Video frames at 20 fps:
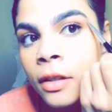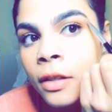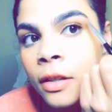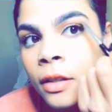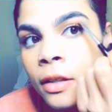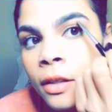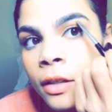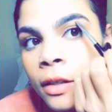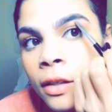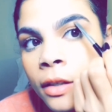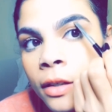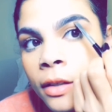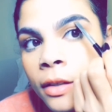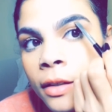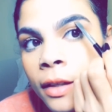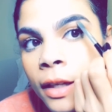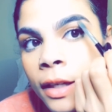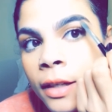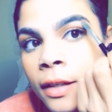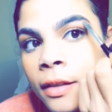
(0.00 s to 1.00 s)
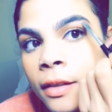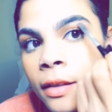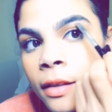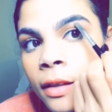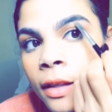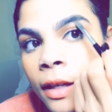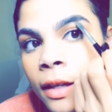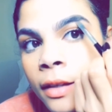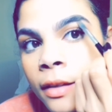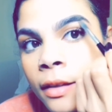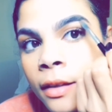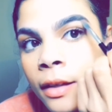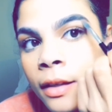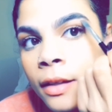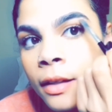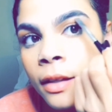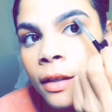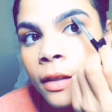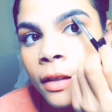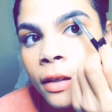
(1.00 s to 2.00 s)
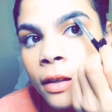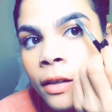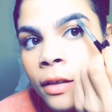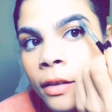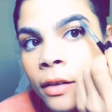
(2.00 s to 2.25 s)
because that is the idea here.